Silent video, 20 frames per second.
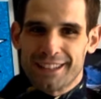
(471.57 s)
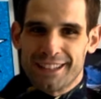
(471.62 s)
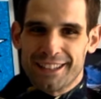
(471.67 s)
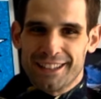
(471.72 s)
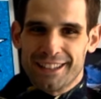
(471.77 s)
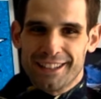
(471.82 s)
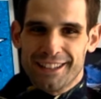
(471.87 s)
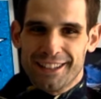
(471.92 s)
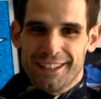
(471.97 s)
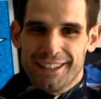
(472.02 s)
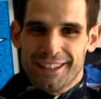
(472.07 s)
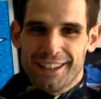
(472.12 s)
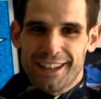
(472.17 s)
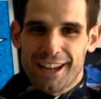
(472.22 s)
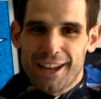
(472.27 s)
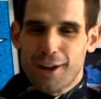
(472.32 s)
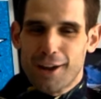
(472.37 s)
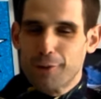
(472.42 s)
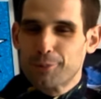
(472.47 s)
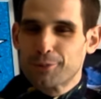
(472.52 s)
and
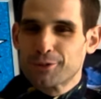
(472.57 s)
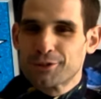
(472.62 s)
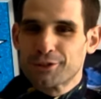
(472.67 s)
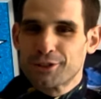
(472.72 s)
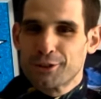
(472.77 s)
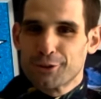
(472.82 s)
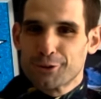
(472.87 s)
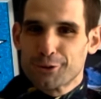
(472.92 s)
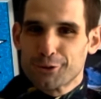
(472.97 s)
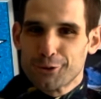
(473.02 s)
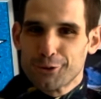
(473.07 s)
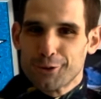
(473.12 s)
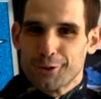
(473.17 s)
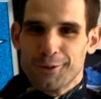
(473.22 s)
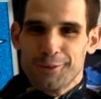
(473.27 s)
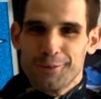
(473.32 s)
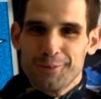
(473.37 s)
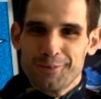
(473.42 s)
I hope to see you soon.